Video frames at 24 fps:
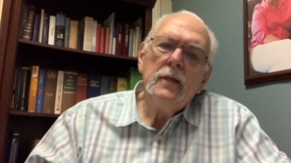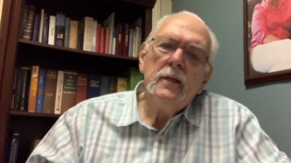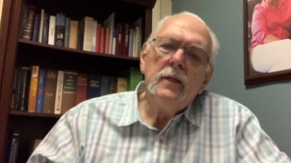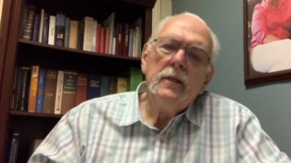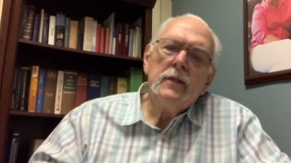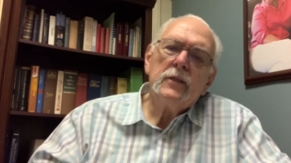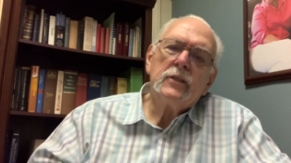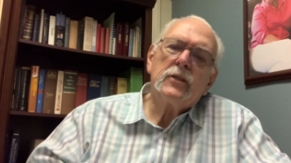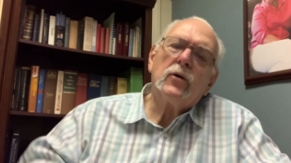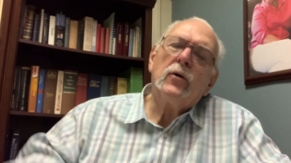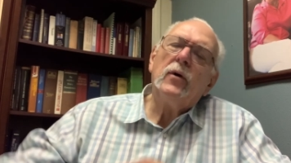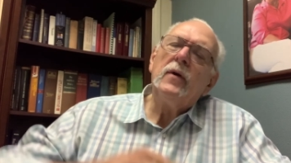
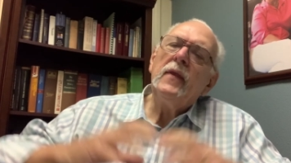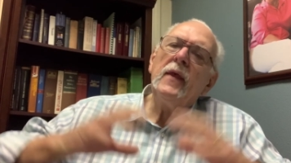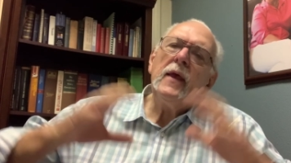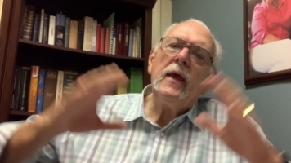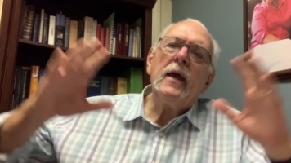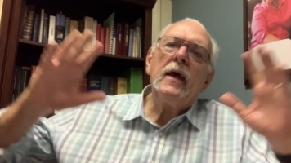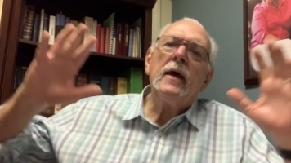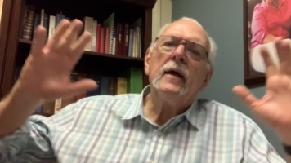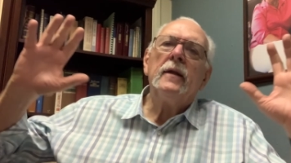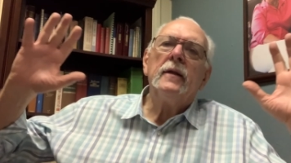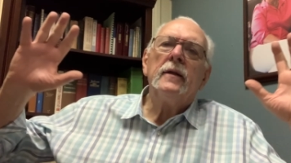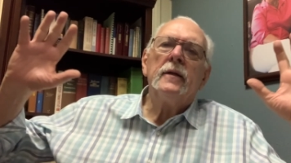So in the
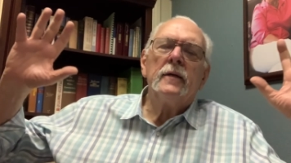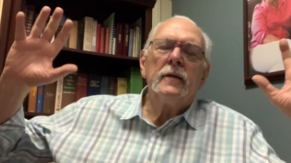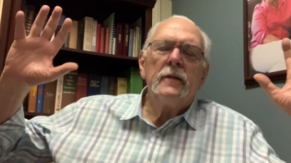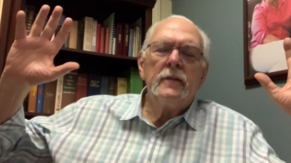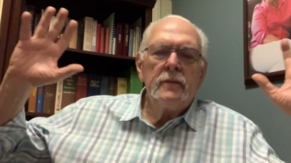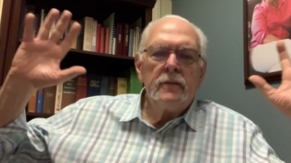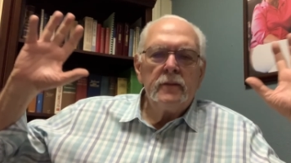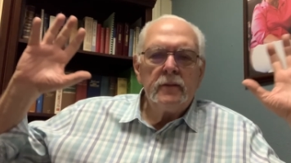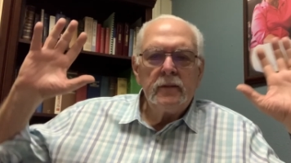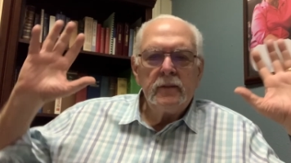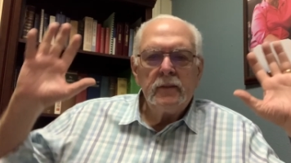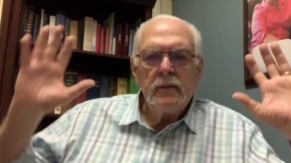end,
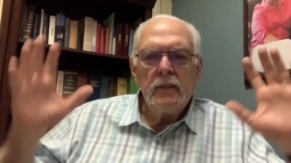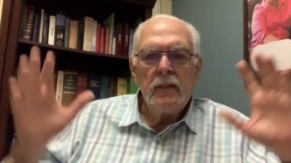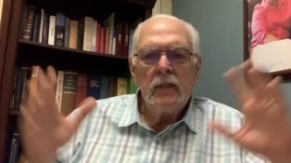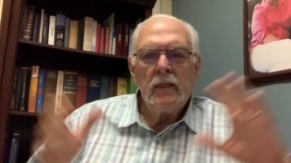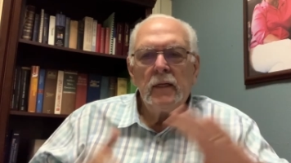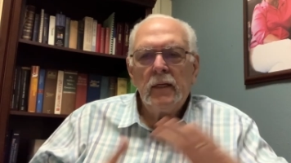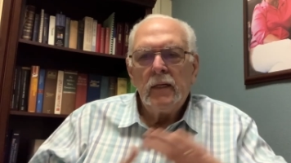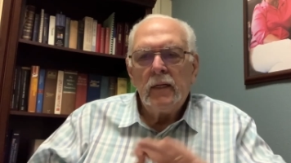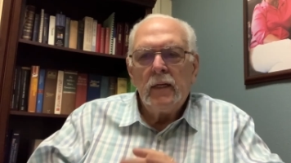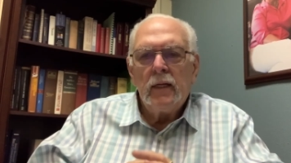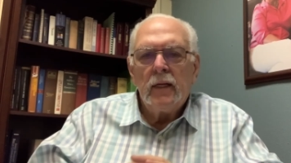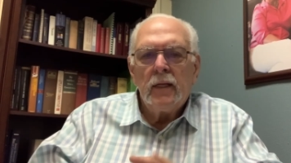
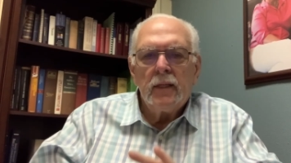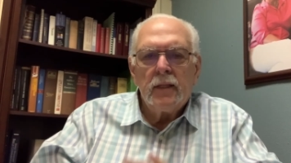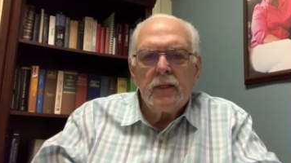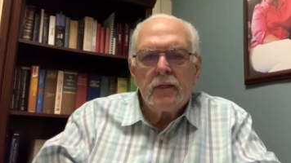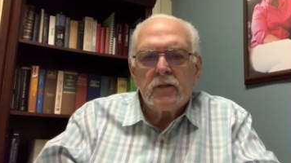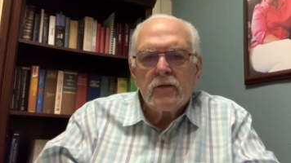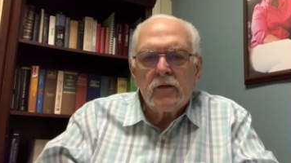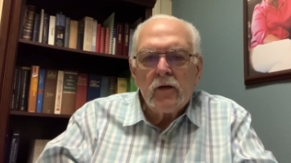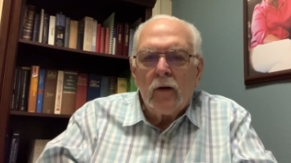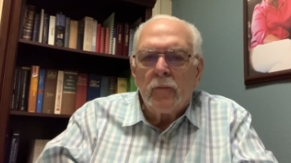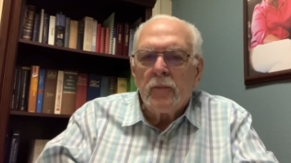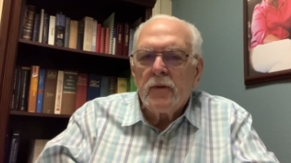the
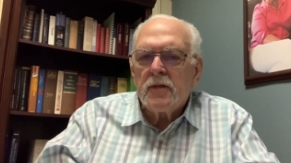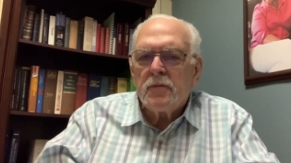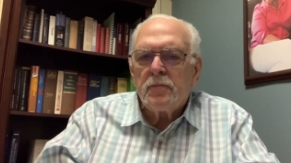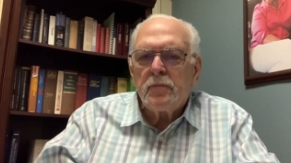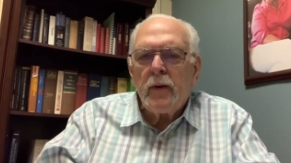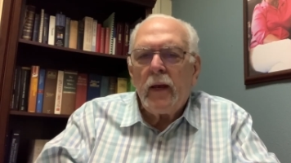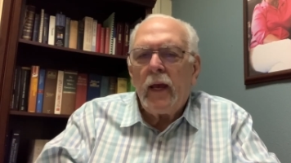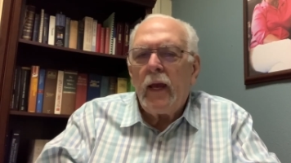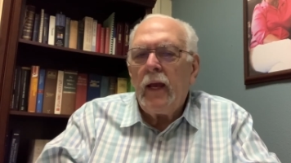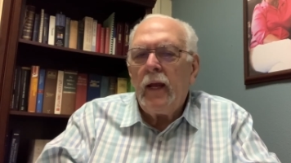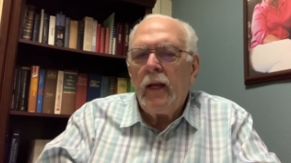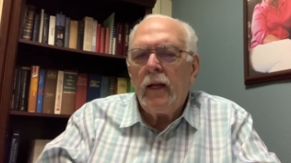psalmist's
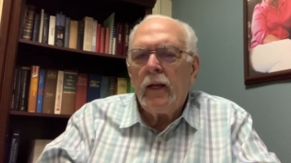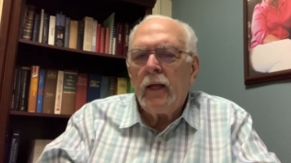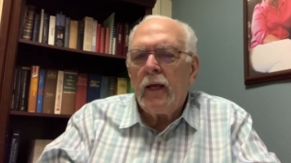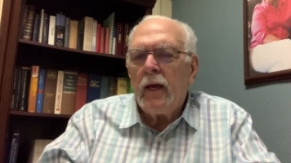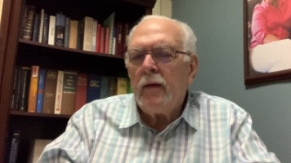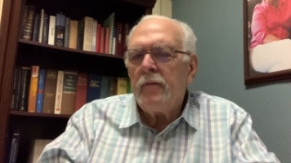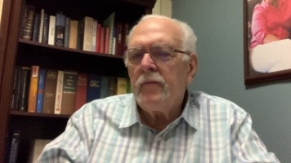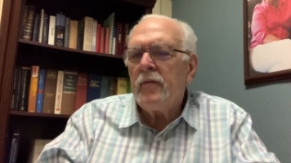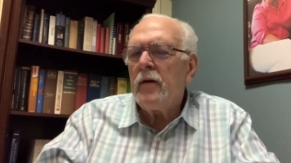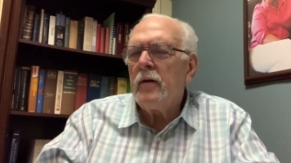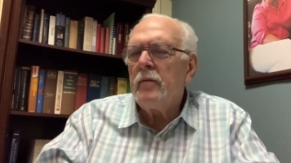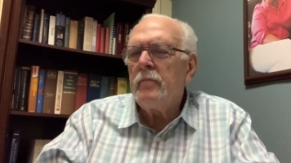pain
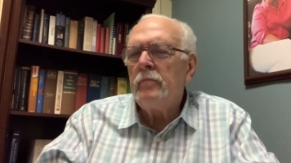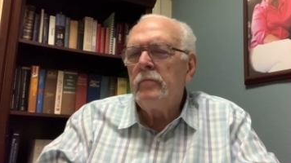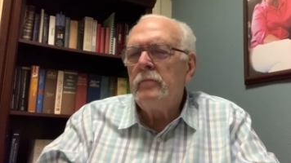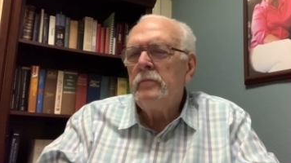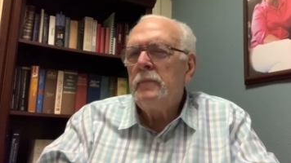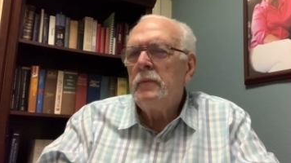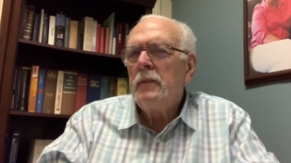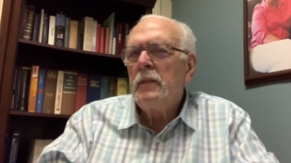gave him